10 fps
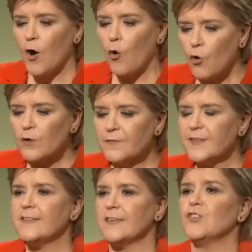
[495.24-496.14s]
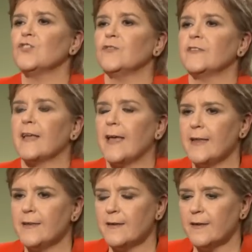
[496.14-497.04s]
all of these issues
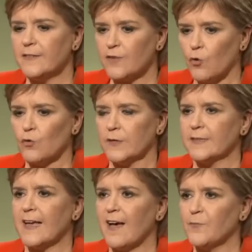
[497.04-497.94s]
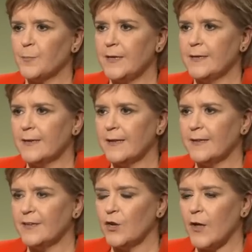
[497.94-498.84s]
in Scotland have been,
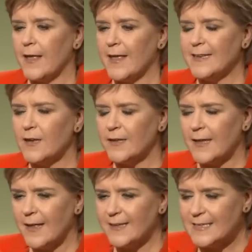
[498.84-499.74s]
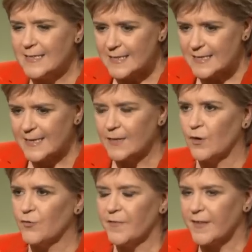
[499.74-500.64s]
in
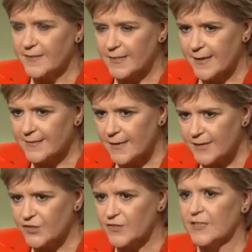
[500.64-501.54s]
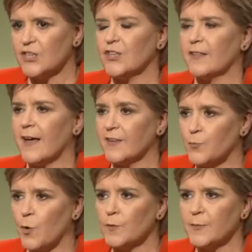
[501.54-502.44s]
detail, and this is legislation that has
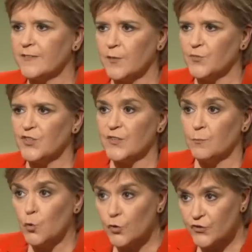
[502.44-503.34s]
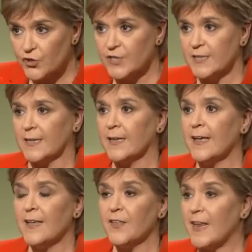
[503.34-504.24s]
probably been subject to more scrutiny
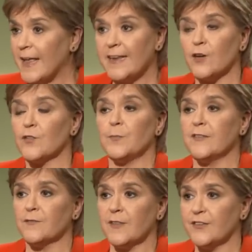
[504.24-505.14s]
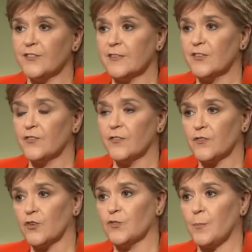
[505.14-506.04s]
than any other piece of legislation that the
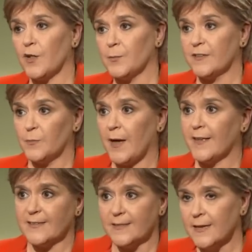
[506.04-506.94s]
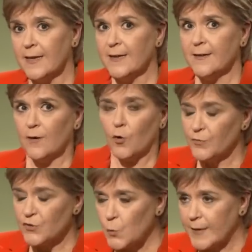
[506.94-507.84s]
Scottish Parliament has passed in
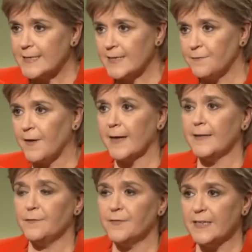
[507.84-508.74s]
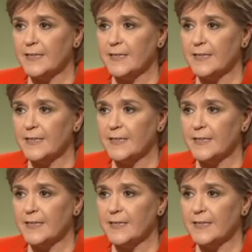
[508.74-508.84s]
almost 25